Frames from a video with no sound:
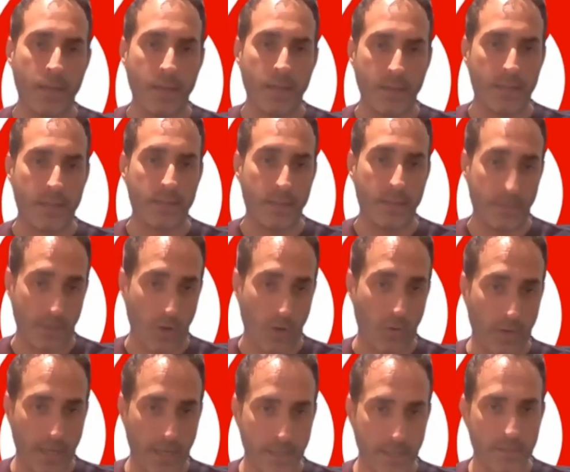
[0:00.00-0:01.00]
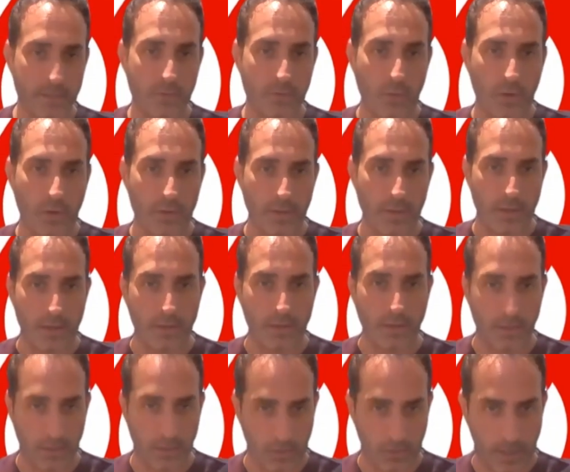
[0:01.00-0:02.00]
the tokens or the
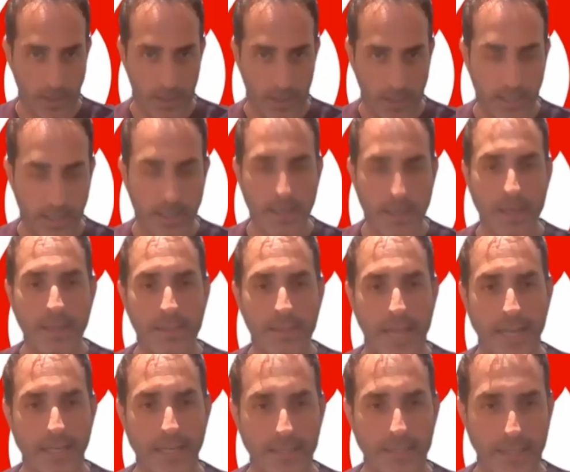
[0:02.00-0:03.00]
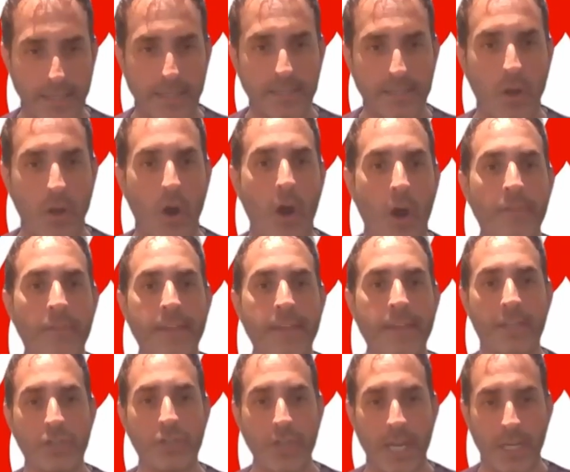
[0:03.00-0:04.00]
liquidity that exists on the
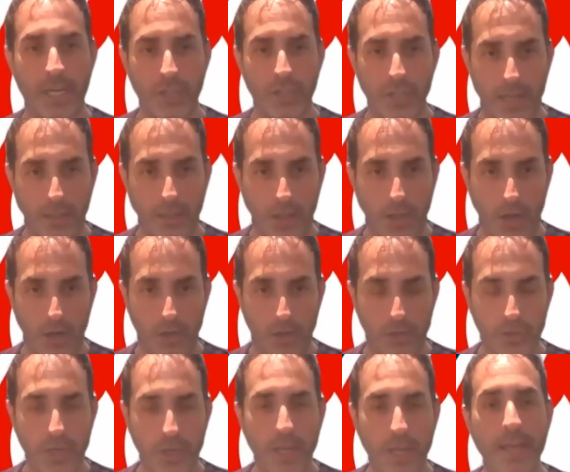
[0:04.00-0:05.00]
exchange at large.